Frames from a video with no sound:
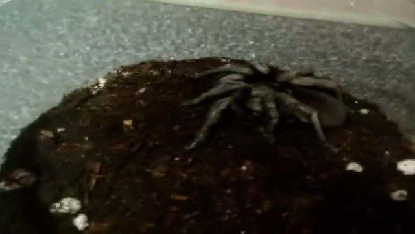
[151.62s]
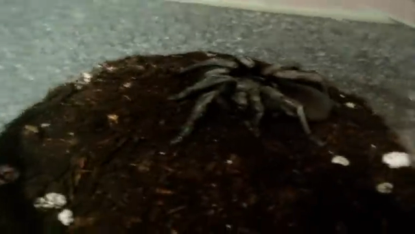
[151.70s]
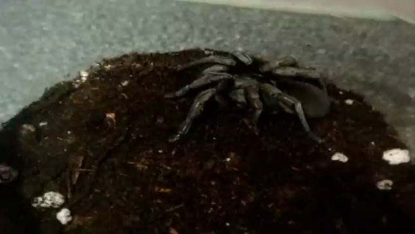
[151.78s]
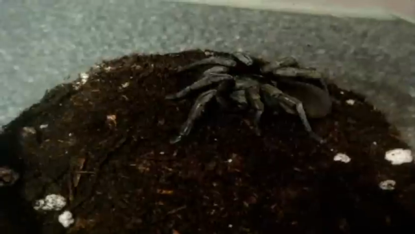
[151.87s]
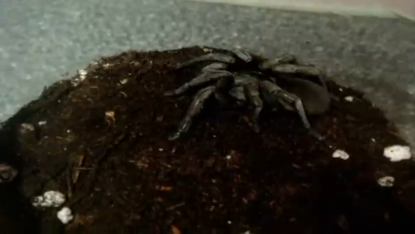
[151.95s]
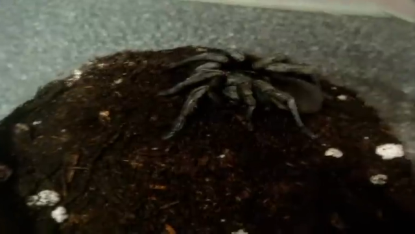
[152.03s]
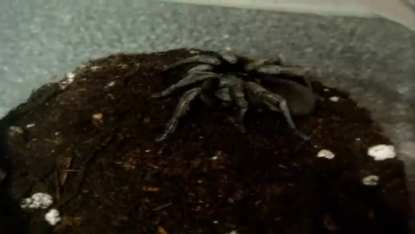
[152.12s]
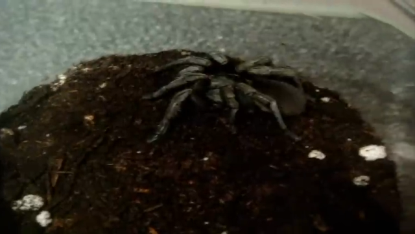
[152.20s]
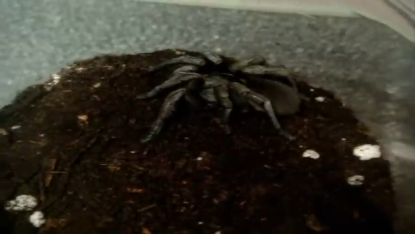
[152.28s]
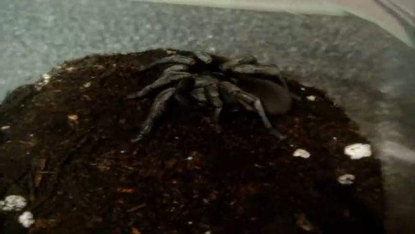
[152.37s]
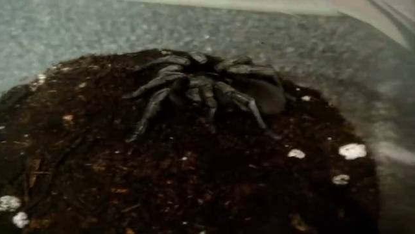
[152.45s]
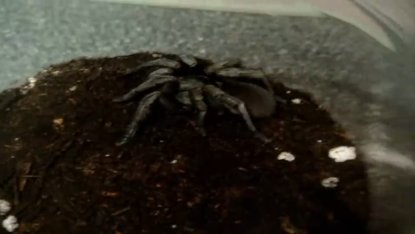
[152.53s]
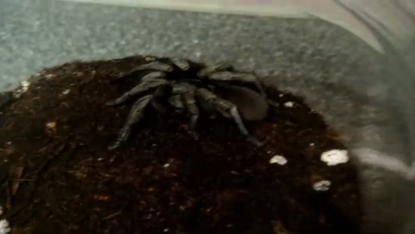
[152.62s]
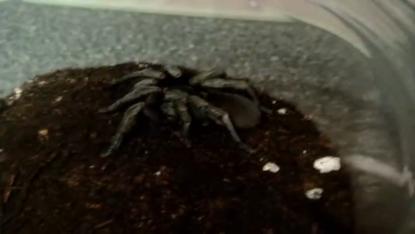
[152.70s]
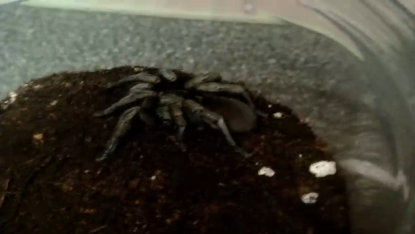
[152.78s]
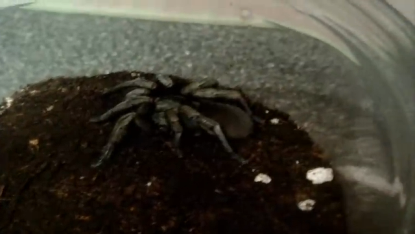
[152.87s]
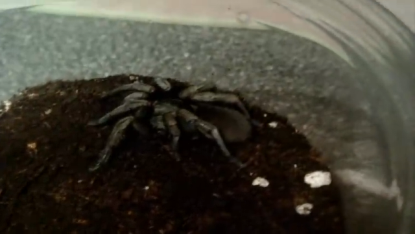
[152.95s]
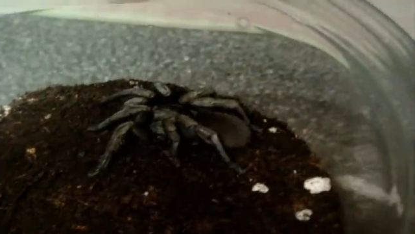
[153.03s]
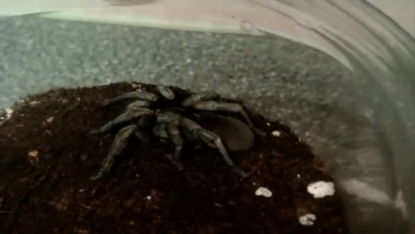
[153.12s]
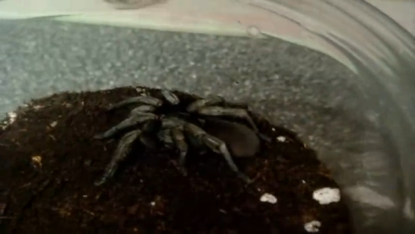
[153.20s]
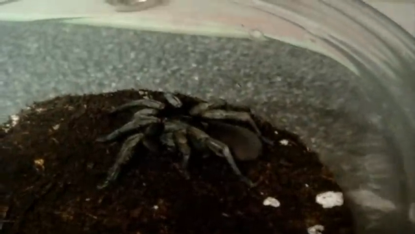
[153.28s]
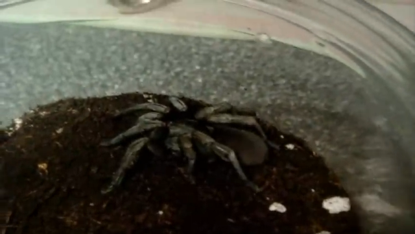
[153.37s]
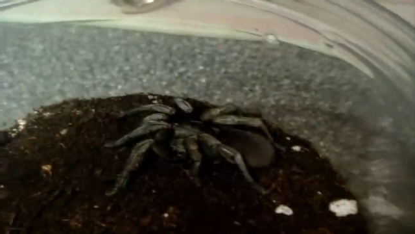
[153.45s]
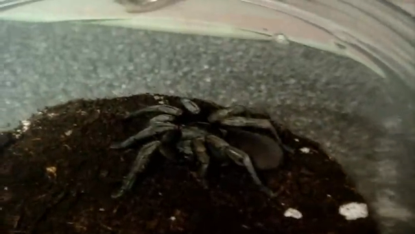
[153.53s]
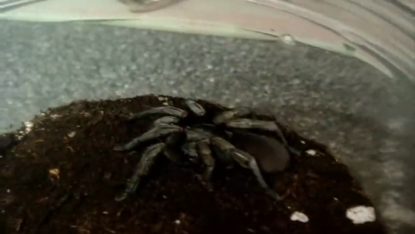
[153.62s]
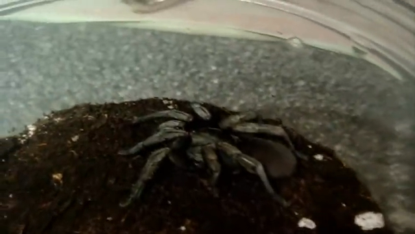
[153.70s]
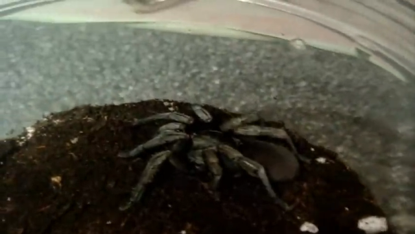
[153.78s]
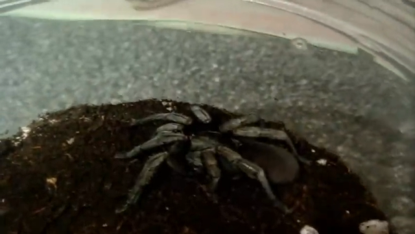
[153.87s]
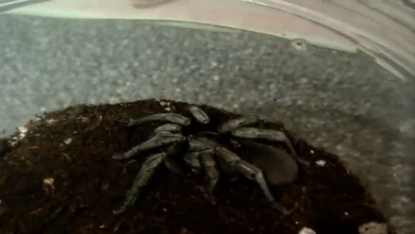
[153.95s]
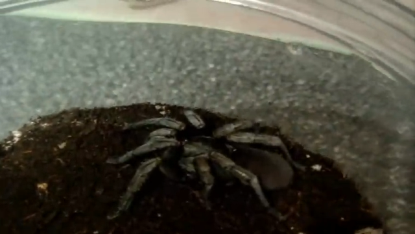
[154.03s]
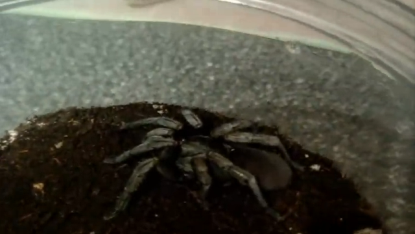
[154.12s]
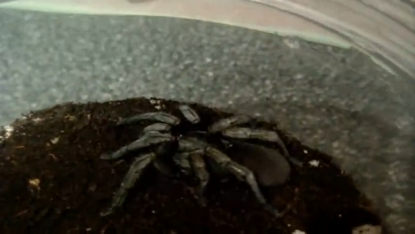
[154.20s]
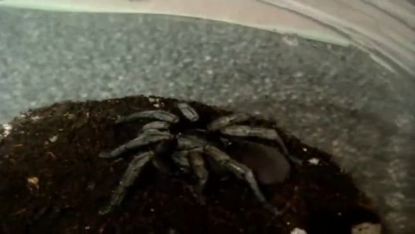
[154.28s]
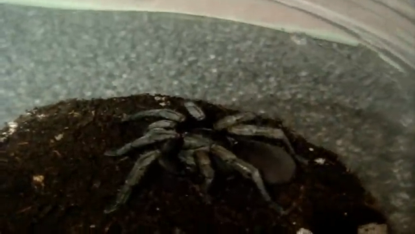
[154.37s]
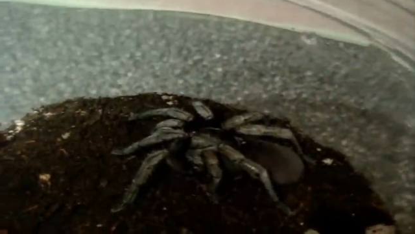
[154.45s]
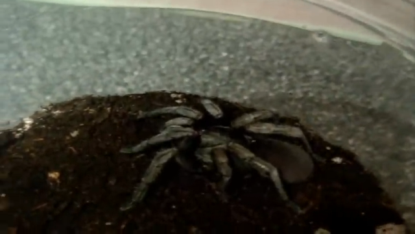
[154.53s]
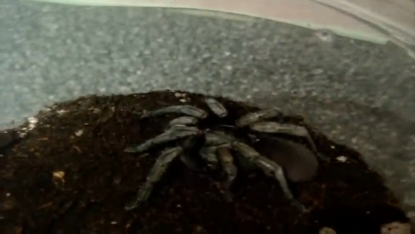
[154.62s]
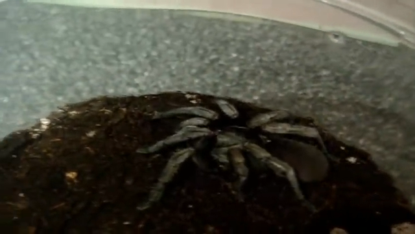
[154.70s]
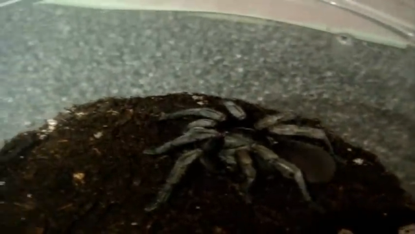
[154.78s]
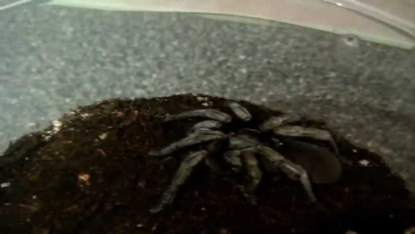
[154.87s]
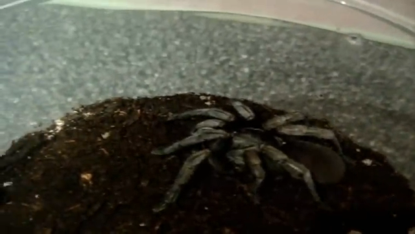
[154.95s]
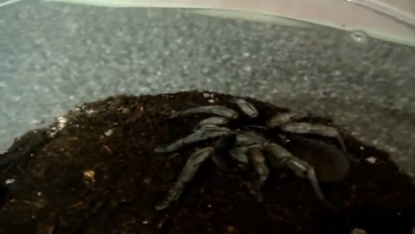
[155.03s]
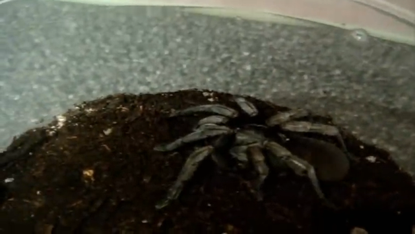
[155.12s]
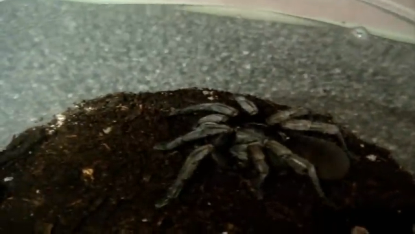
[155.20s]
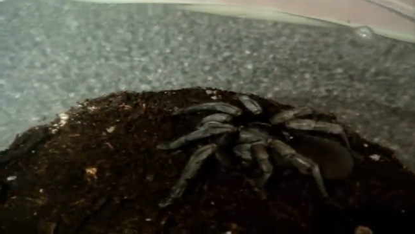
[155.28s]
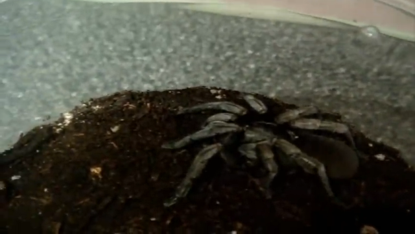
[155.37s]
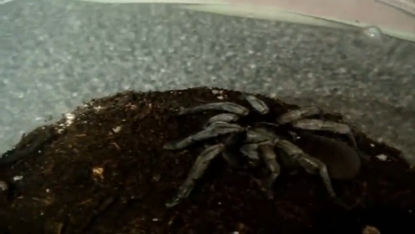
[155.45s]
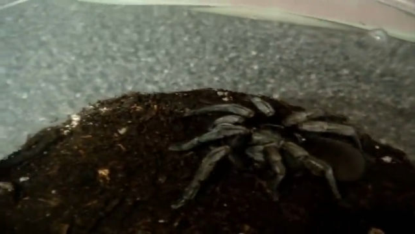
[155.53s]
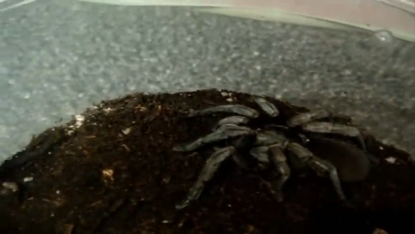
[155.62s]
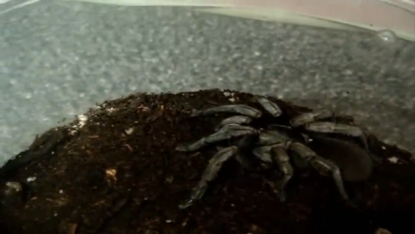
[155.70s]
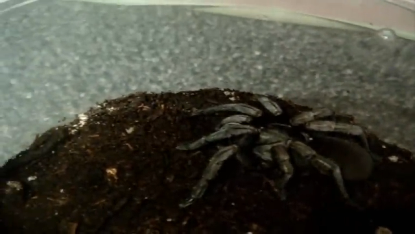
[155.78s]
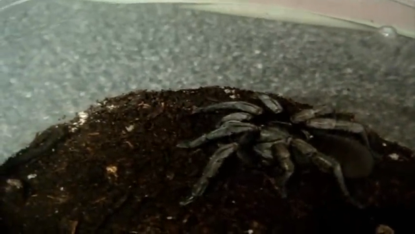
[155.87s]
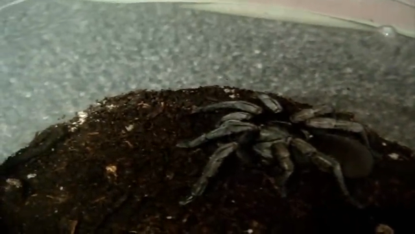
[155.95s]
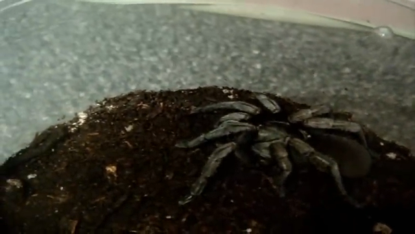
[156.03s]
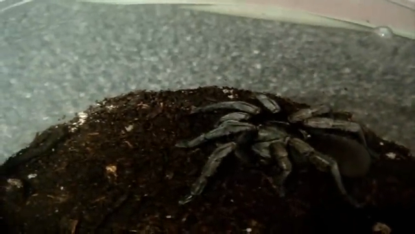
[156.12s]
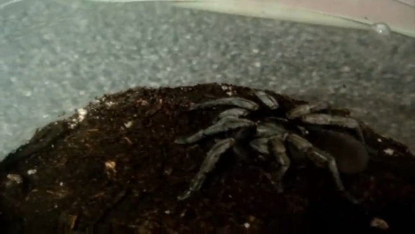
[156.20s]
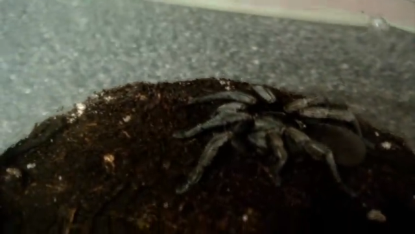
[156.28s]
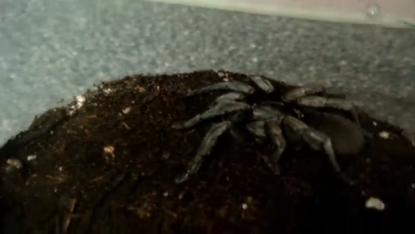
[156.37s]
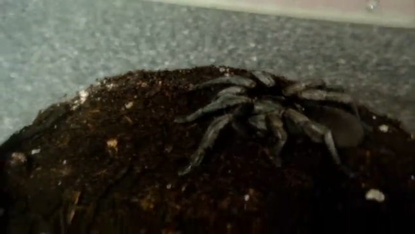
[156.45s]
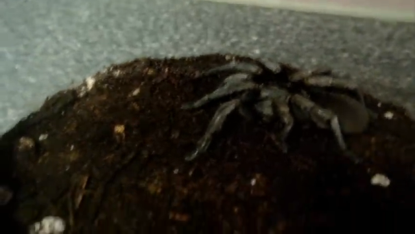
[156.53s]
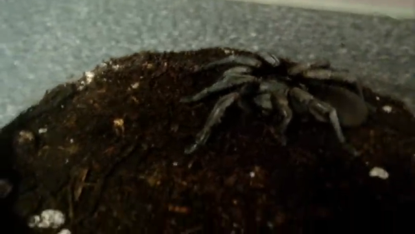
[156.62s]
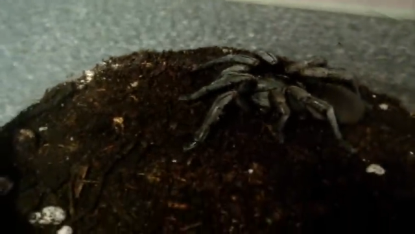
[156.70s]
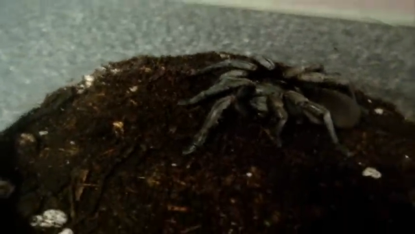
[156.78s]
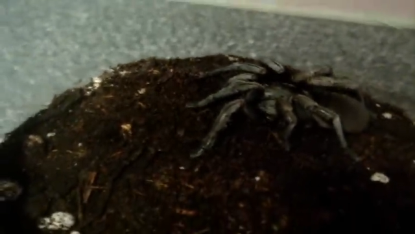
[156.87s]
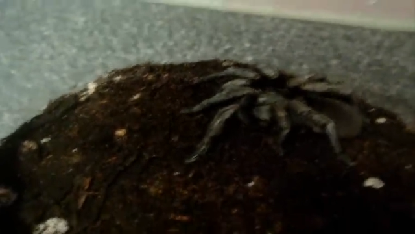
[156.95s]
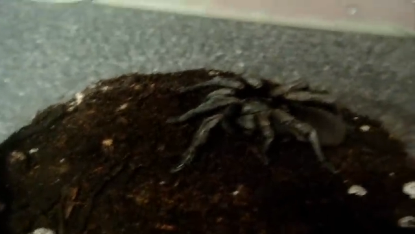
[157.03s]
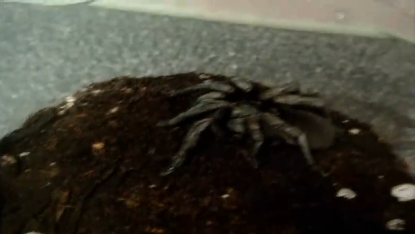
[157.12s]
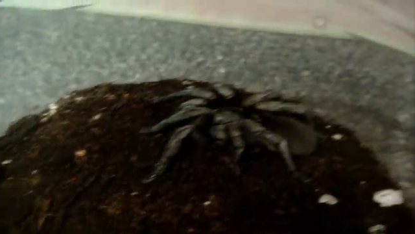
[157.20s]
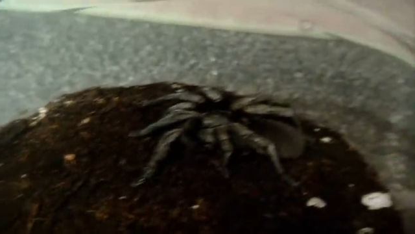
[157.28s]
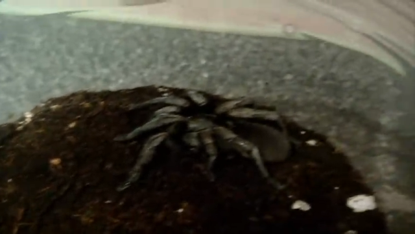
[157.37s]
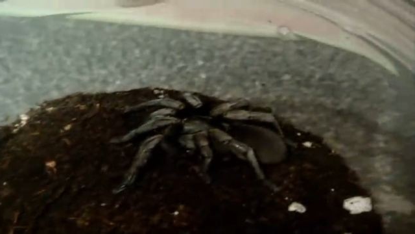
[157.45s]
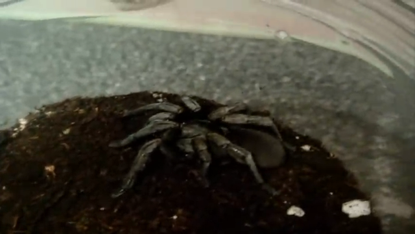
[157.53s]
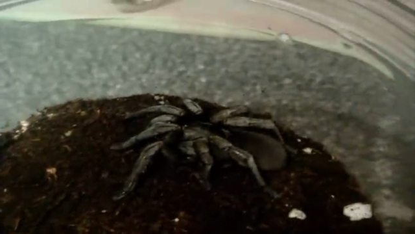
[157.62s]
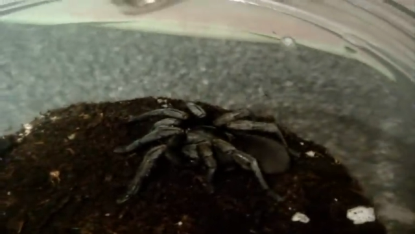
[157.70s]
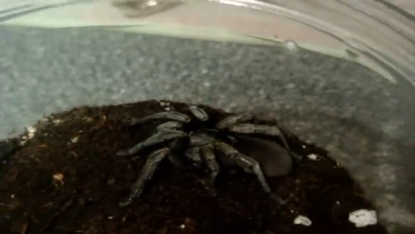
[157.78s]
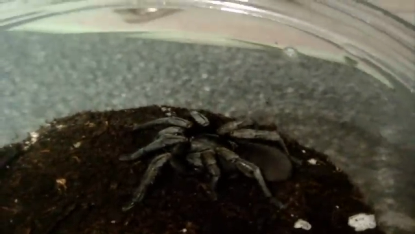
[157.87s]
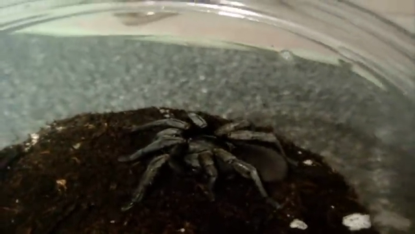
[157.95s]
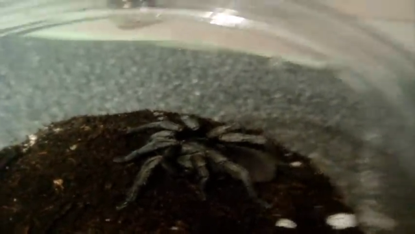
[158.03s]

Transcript: [unreadable: no face in view]